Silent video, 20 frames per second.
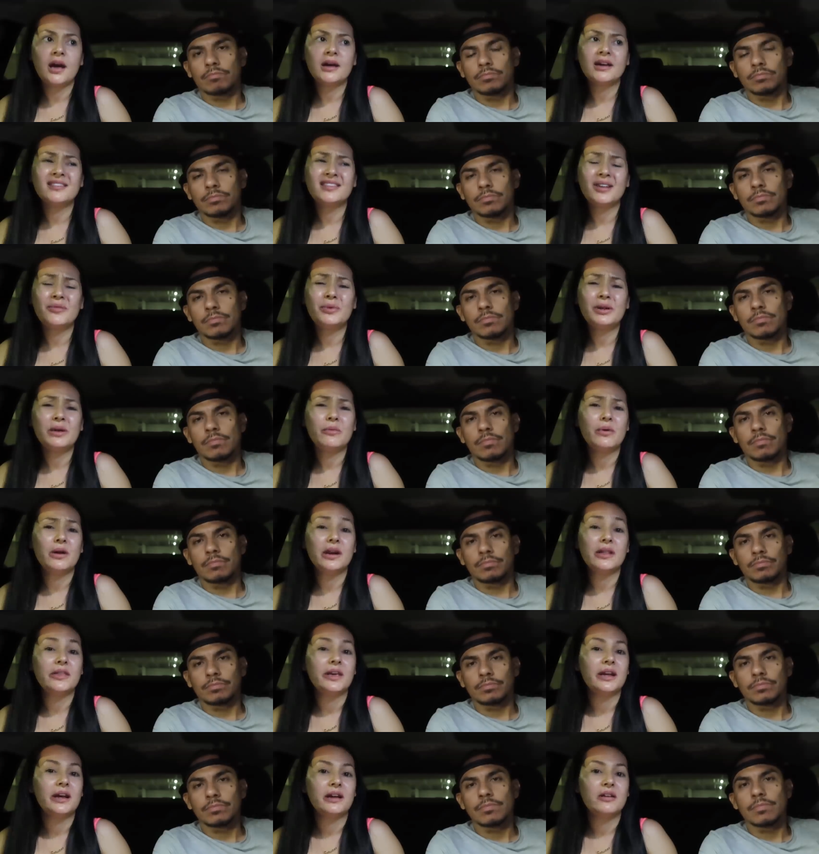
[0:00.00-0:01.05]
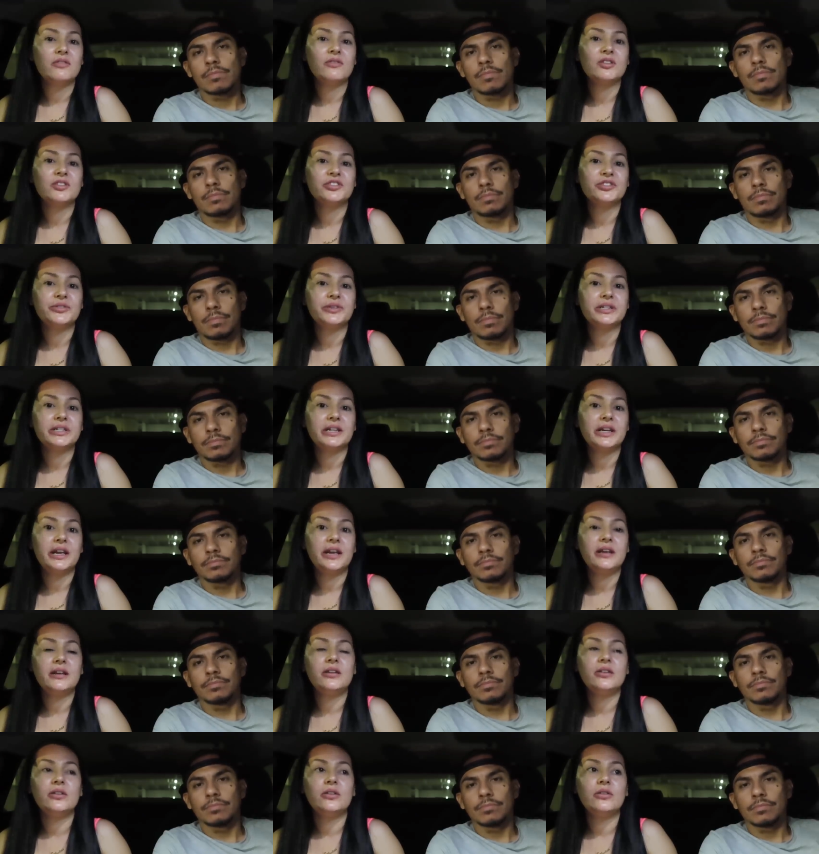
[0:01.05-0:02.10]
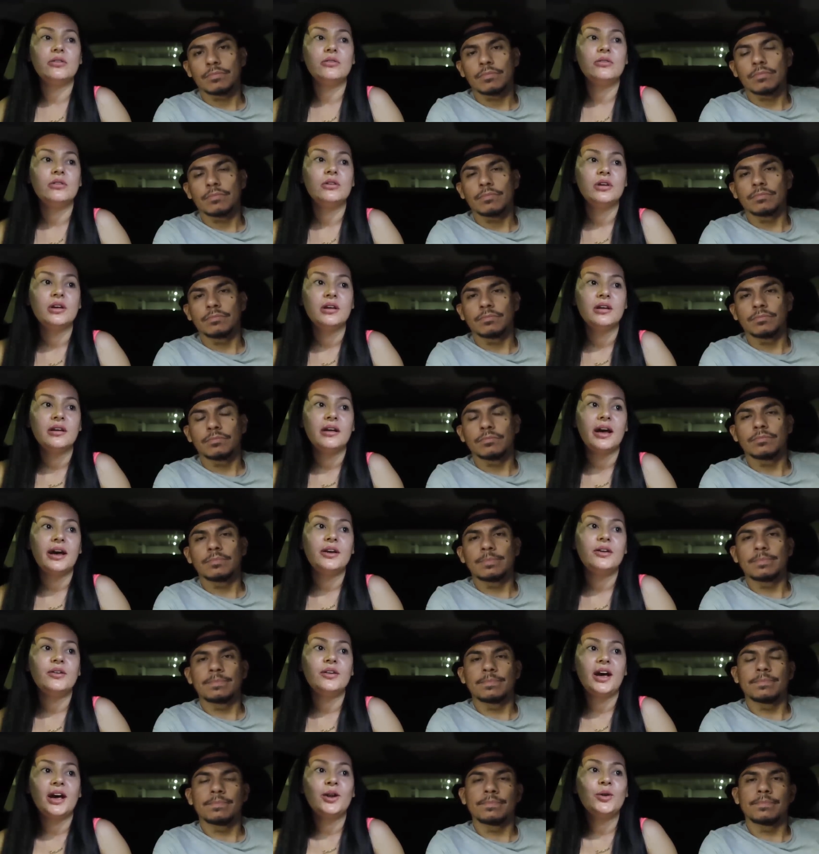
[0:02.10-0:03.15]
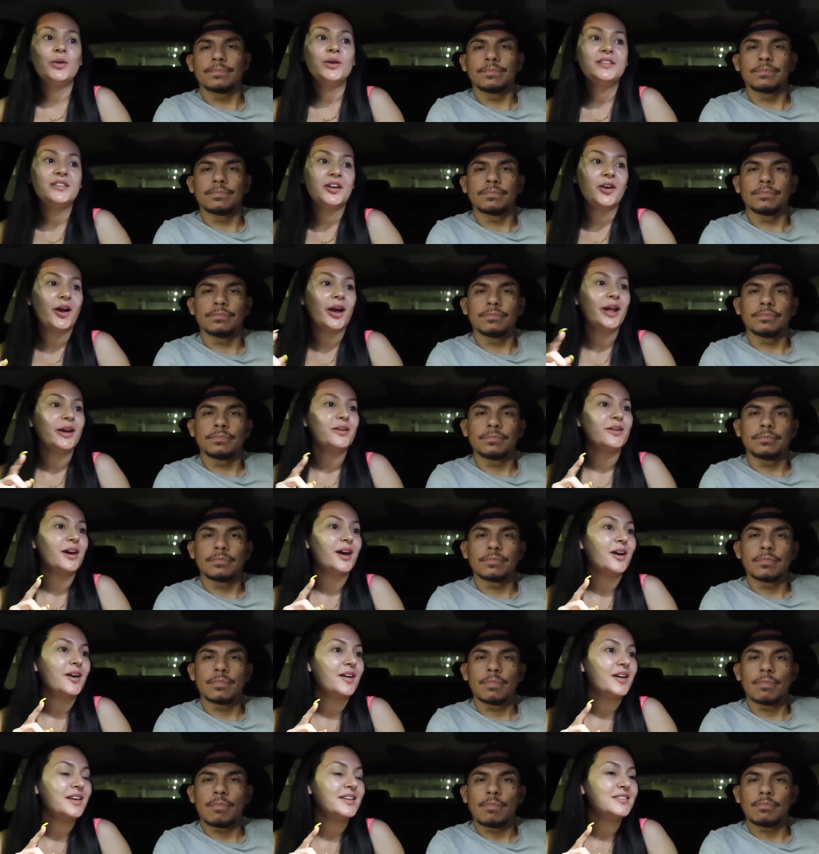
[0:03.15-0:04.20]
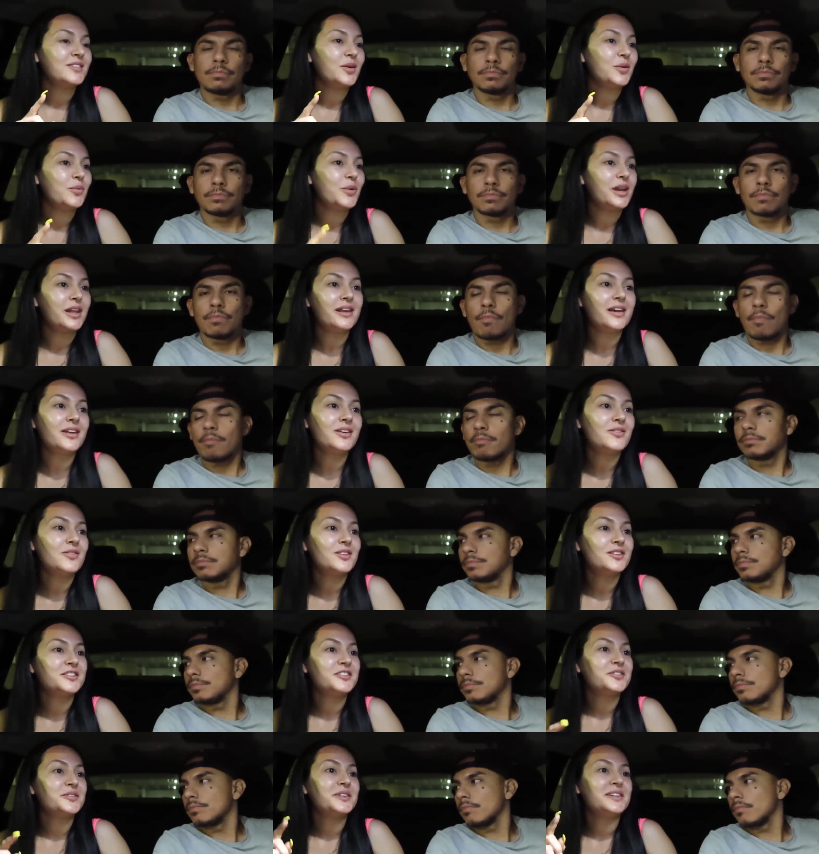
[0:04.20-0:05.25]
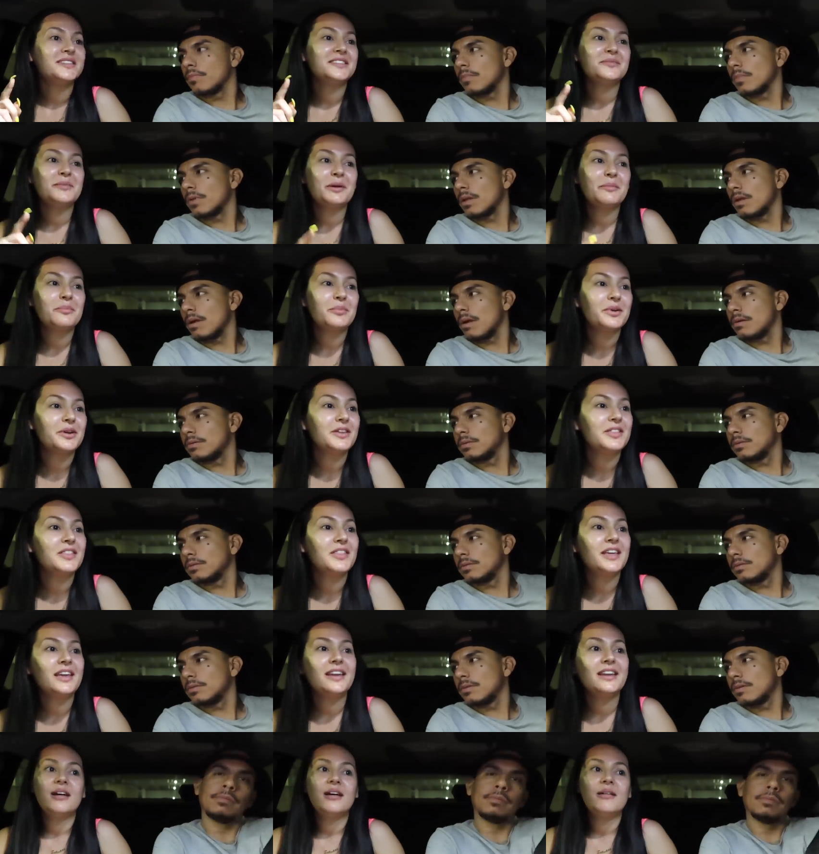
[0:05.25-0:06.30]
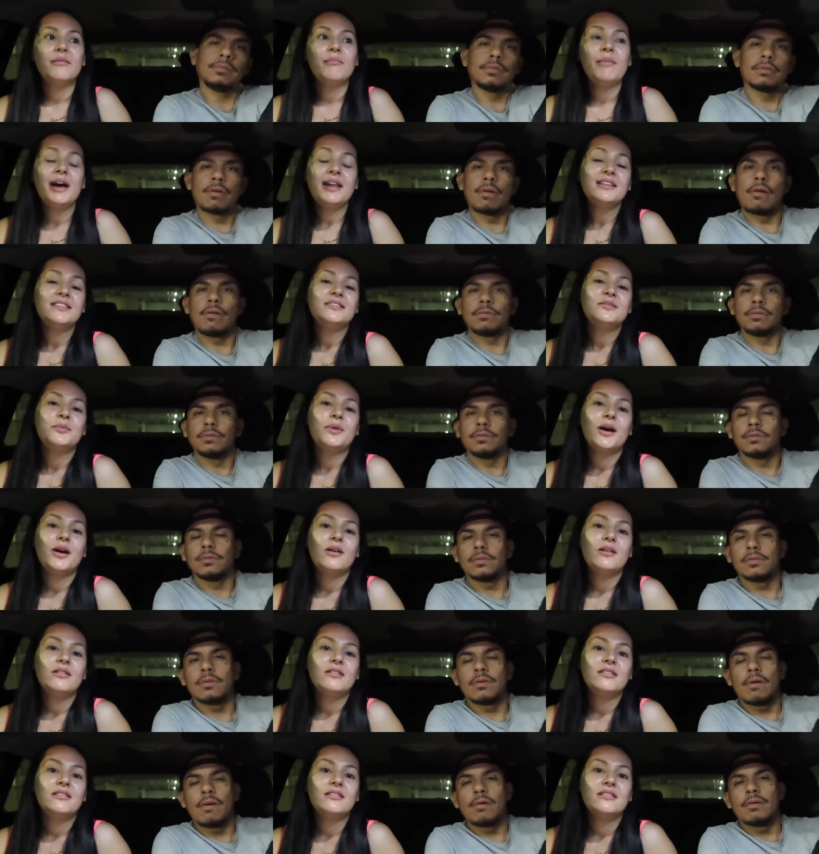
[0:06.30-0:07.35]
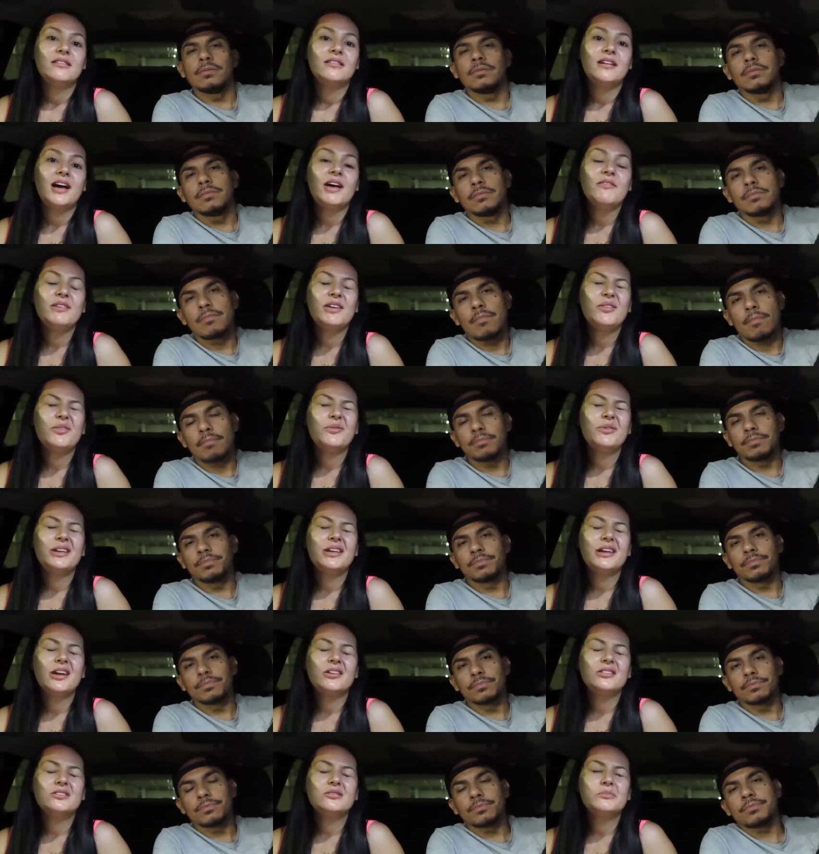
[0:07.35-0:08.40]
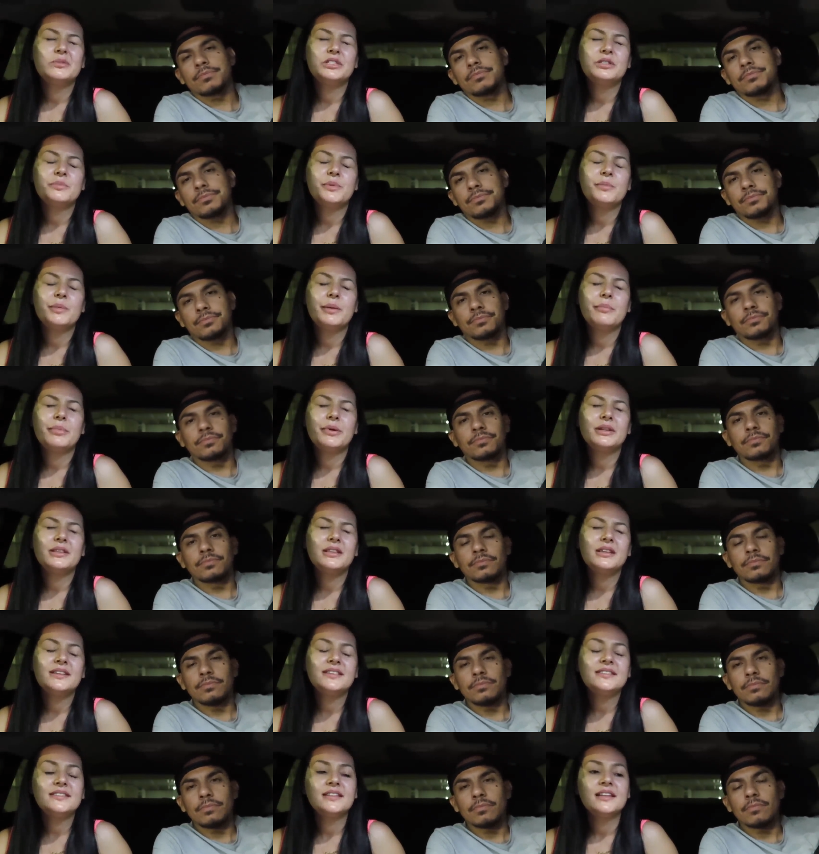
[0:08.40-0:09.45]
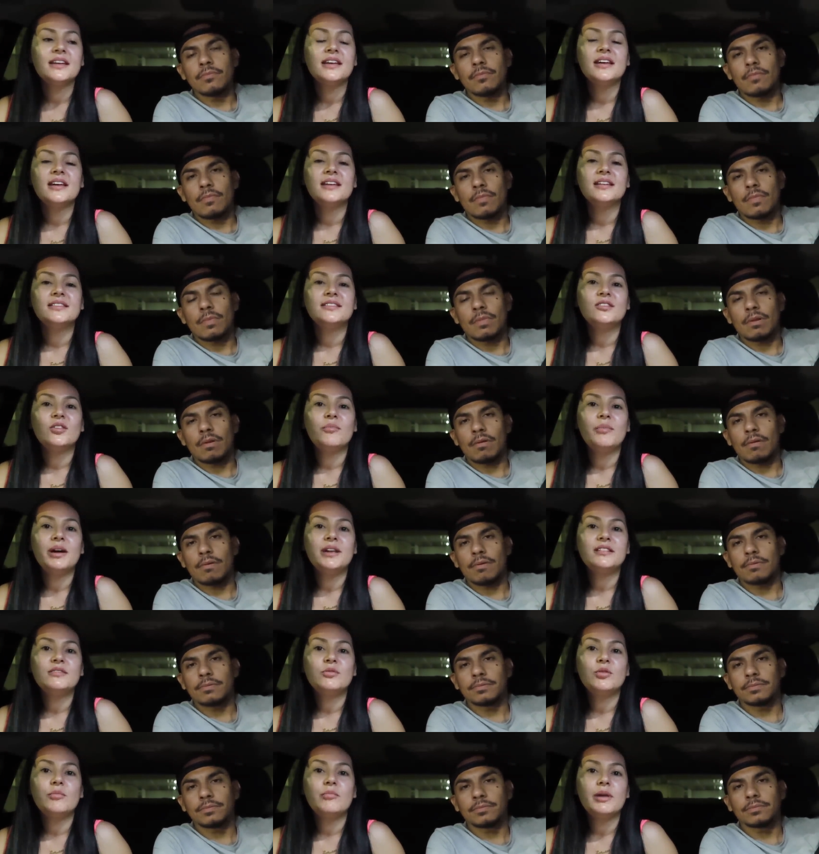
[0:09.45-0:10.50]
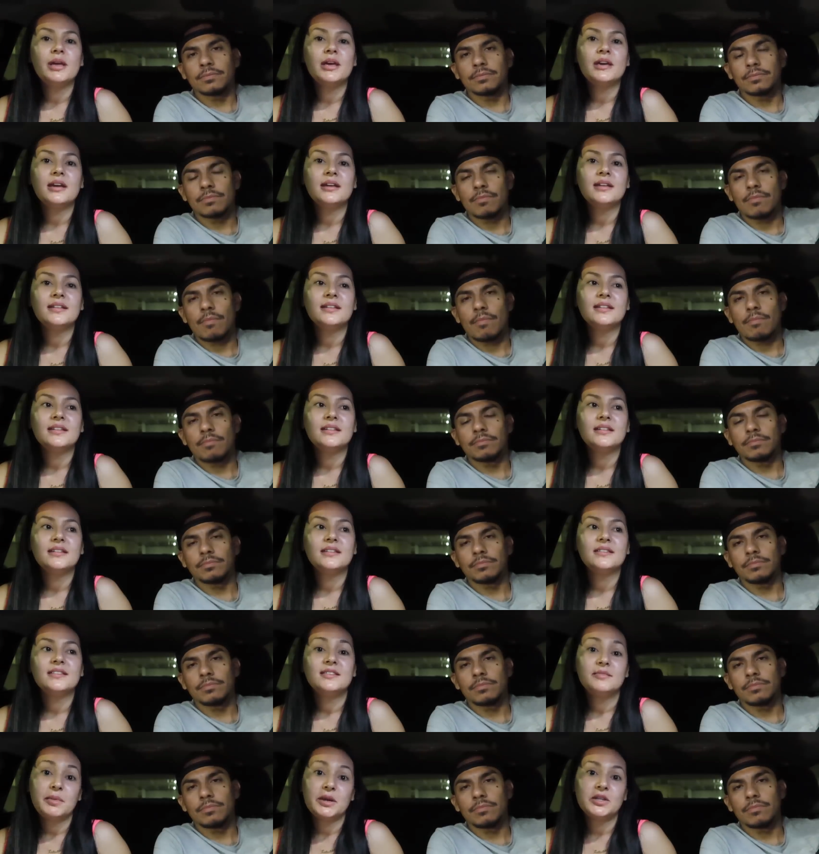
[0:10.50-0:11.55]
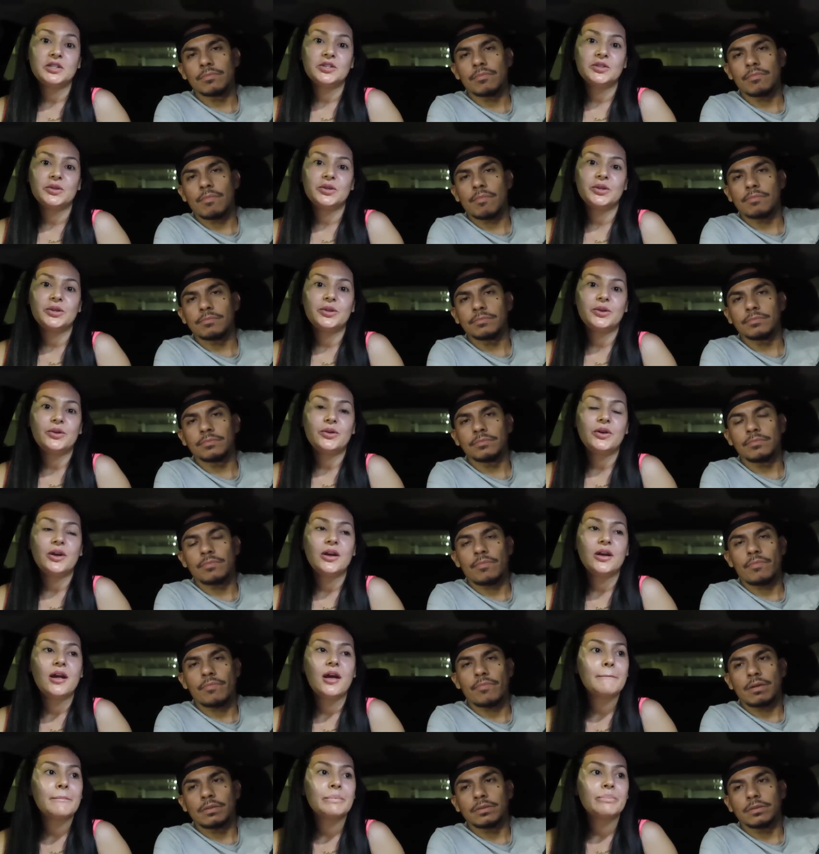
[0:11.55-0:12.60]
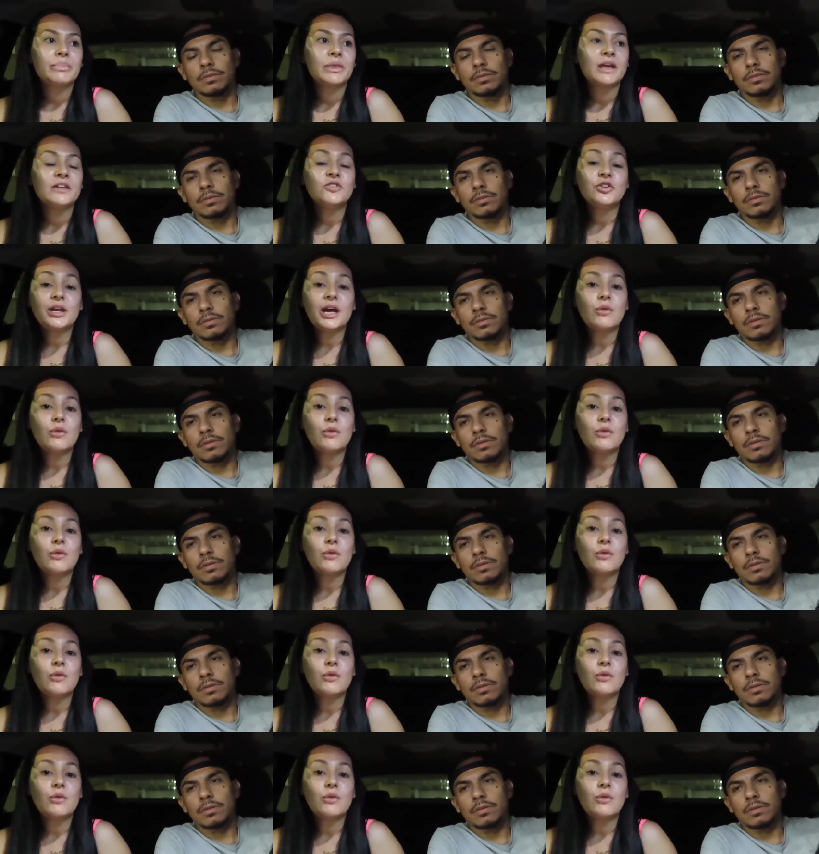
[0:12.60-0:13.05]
Speaker 1: because I really wanted that anniversary date, you know? Mm -hmm. I, mm-hmm. I know it's our it's our wedding anniversary, it's my birthday. Might as well I've never really cared too much about my birthdays, so might as well make it special, you know? So